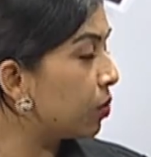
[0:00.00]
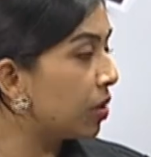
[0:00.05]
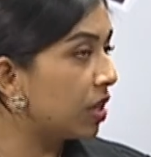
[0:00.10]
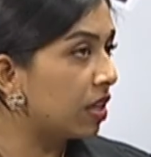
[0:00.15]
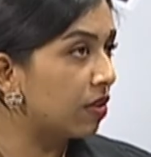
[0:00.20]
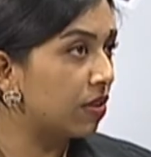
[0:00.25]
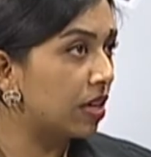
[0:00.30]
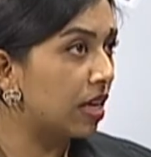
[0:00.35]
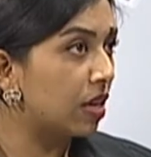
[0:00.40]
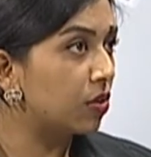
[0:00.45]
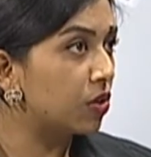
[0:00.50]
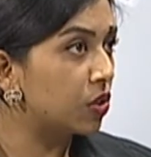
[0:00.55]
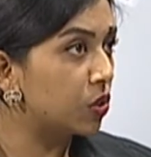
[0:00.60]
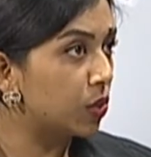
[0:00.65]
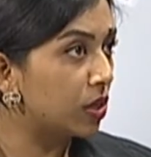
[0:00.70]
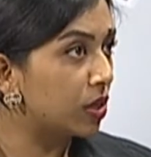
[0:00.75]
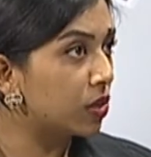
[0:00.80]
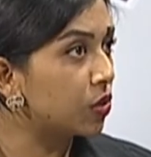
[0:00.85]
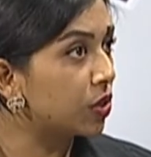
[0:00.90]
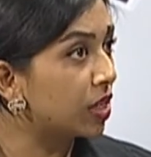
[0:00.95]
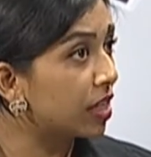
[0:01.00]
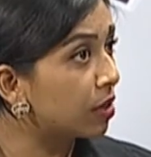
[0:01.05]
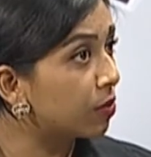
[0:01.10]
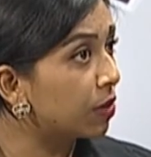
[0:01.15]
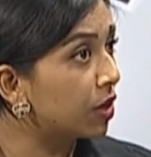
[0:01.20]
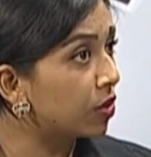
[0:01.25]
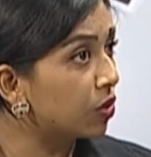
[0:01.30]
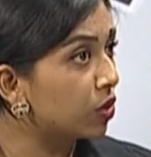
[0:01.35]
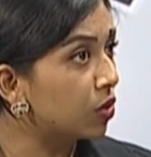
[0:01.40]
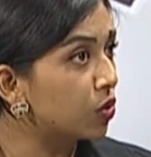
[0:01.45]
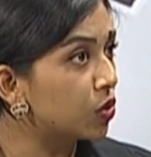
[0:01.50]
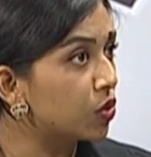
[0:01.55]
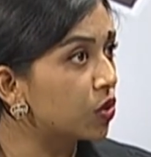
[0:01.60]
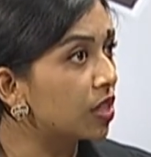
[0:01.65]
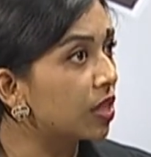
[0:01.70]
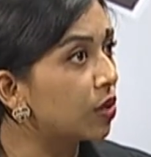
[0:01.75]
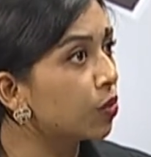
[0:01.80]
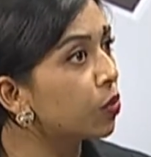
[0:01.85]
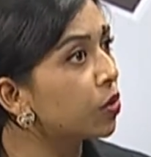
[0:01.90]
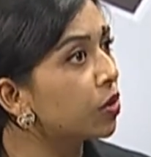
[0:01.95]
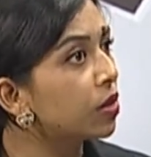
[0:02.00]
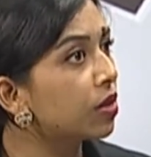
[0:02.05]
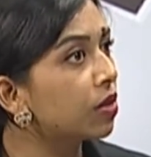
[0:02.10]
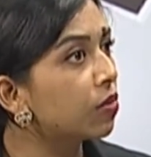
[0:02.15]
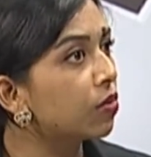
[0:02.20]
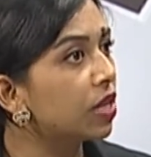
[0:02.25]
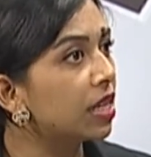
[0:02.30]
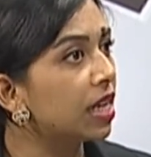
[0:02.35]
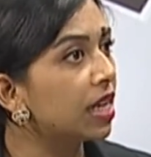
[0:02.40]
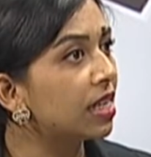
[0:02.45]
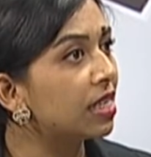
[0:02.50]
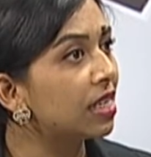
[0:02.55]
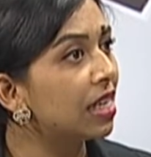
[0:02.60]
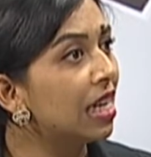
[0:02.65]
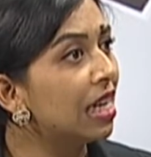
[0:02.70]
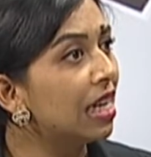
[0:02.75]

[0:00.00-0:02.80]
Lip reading: were given out as well to help out those, so that it would create